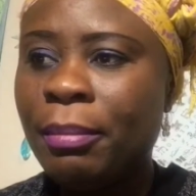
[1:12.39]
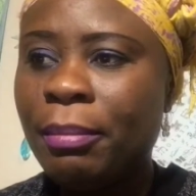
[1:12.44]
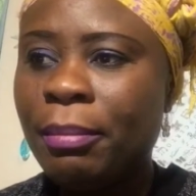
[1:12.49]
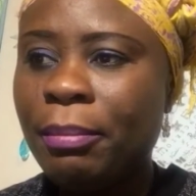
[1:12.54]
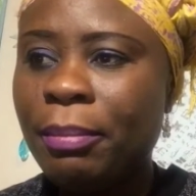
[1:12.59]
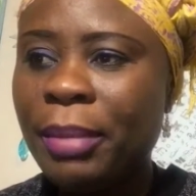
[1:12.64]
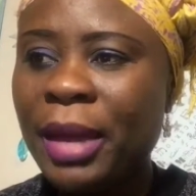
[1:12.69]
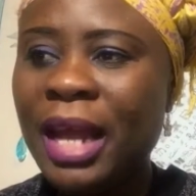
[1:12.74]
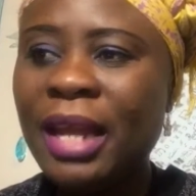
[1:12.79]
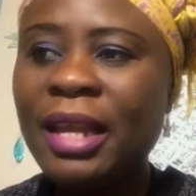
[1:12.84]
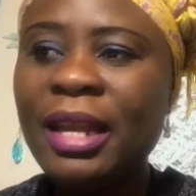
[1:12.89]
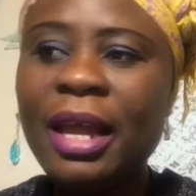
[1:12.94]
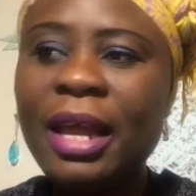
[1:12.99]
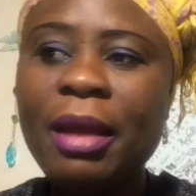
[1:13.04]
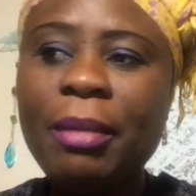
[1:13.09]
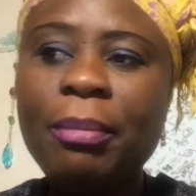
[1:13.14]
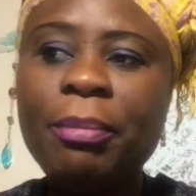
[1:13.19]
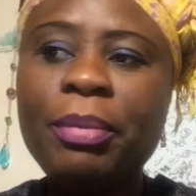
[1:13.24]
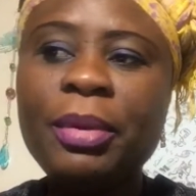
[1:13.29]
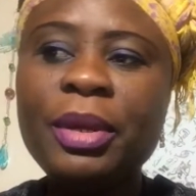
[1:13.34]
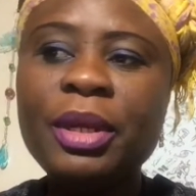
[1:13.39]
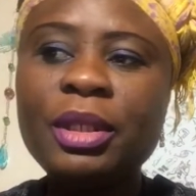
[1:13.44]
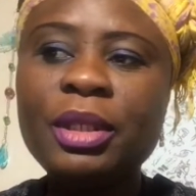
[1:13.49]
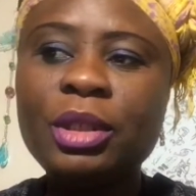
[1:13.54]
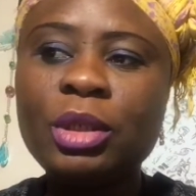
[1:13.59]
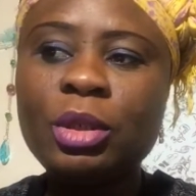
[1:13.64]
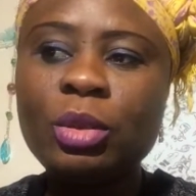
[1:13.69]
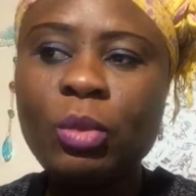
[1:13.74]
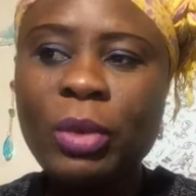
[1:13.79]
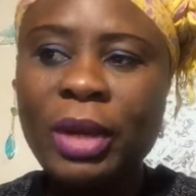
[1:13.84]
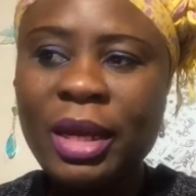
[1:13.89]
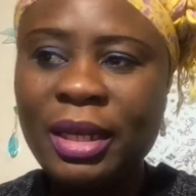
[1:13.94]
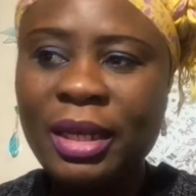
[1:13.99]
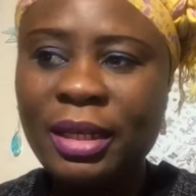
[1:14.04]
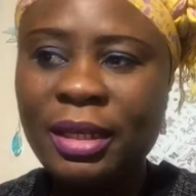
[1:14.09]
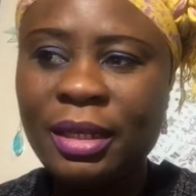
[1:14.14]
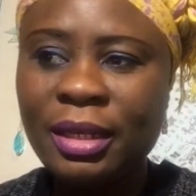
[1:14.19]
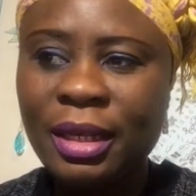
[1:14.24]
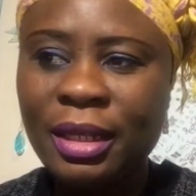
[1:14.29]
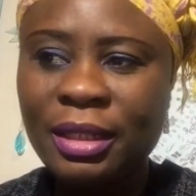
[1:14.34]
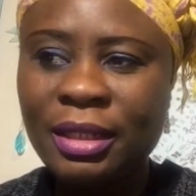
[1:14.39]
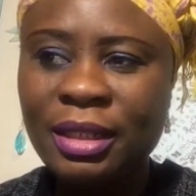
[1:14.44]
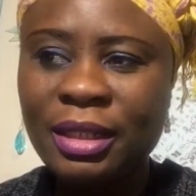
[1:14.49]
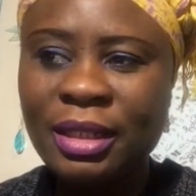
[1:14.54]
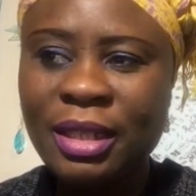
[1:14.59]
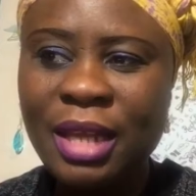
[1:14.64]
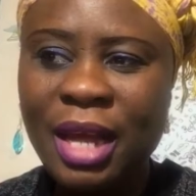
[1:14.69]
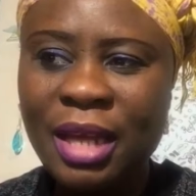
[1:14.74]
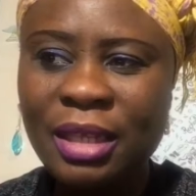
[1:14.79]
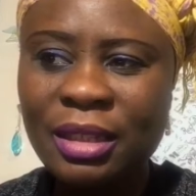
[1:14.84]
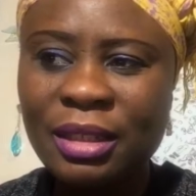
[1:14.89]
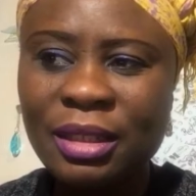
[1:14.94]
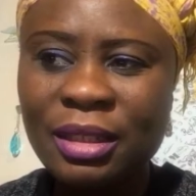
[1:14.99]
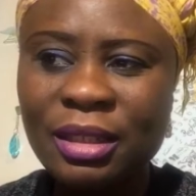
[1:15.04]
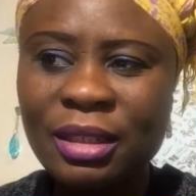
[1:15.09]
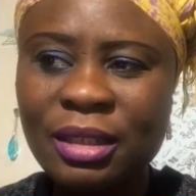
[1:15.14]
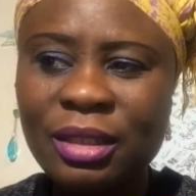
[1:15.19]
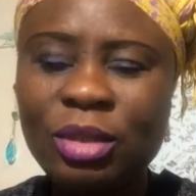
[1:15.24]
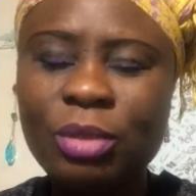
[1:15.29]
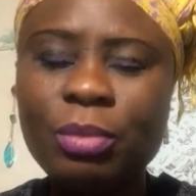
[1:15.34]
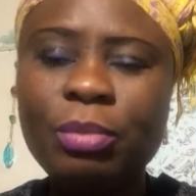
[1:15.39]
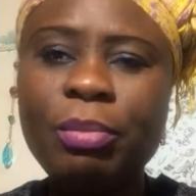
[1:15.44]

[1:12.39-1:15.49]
April 20. I think that's it.